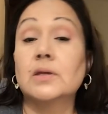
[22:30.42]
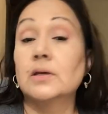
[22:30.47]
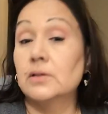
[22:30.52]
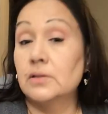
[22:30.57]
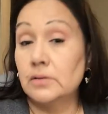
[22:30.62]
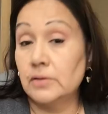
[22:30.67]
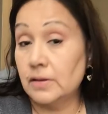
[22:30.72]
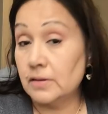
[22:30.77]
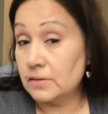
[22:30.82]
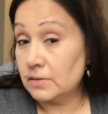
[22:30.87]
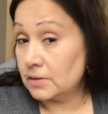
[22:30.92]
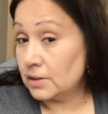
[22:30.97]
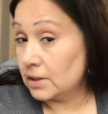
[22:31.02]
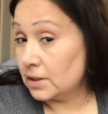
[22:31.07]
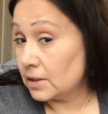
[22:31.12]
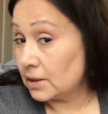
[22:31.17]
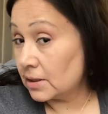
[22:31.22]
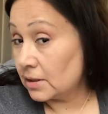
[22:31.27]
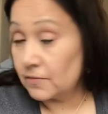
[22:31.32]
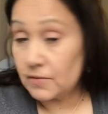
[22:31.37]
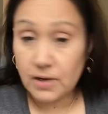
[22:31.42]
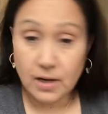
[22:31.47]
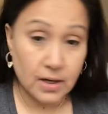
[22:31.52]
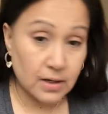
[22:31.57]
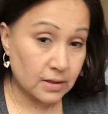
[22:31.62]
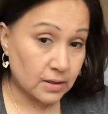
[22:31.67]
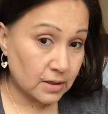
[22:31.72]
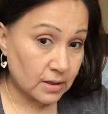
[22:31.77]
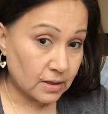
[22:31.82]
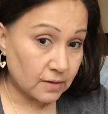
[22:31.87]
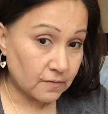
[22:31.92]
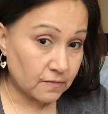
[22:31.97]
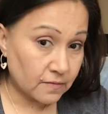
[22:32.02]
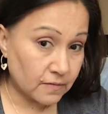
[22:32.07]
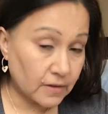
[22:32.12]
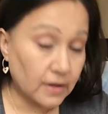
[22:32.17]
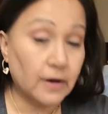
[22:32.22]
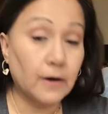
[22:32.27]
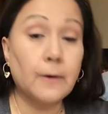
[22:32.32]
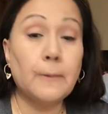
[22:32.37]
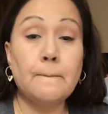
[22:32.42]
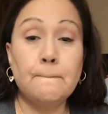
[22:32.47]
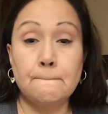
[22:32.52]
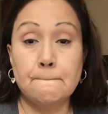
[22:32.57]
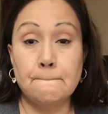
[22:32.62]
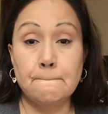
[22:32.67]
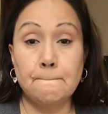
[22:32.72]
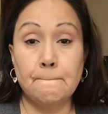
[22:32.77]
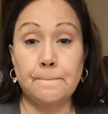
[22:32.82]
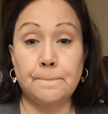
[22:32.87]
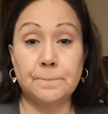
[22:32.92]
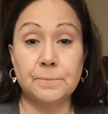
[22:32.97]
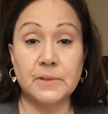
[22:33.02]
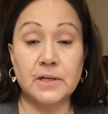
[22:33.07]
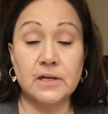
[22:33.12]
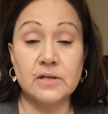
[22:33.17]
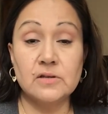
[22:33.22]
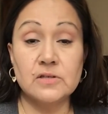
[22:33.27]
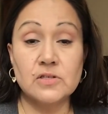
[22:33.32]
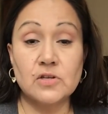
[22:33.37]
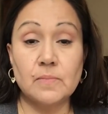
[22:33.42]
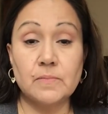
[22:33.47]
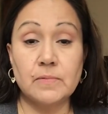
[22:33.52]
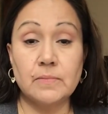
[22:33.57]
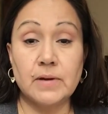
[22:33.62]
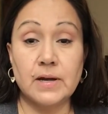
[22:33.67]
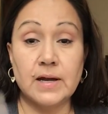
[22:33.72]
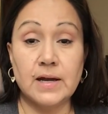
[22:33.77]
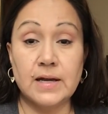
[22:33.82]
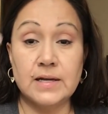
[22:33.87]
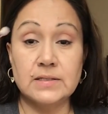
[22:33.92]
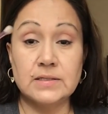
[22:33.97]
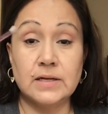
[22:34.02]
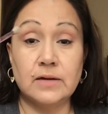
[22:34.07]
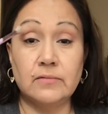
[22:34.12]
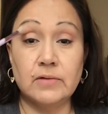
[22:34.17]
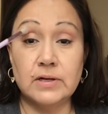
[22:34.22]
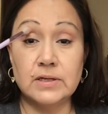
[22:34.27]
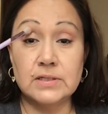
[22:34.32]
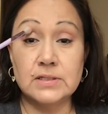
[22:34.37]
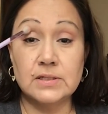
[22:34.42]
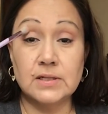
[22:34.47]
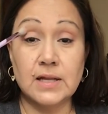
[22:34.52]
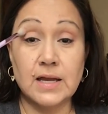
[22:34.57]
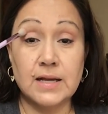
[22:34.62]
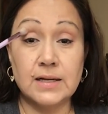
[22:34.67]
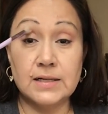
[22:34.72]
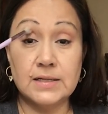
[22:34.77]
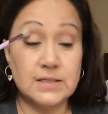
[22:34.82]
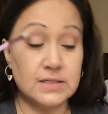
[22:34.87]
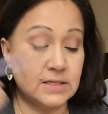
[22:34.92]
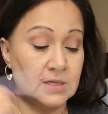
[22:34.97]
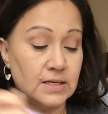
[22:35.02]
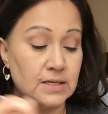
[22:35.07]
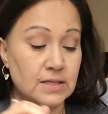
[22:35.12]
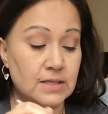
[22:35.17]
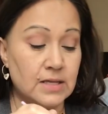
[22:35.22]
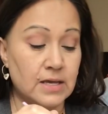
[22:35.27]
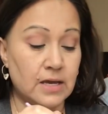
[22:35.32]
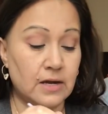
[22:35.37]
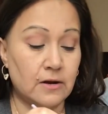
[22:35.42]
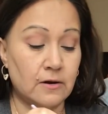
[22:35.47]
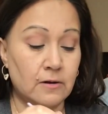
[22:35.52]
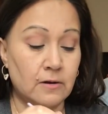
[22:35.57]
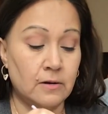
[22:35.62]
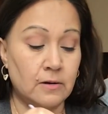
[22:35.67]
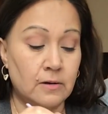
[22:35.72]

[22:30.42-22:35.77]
So I think I've got enough there. And I usually open my eyes, and I want to slightly see it there.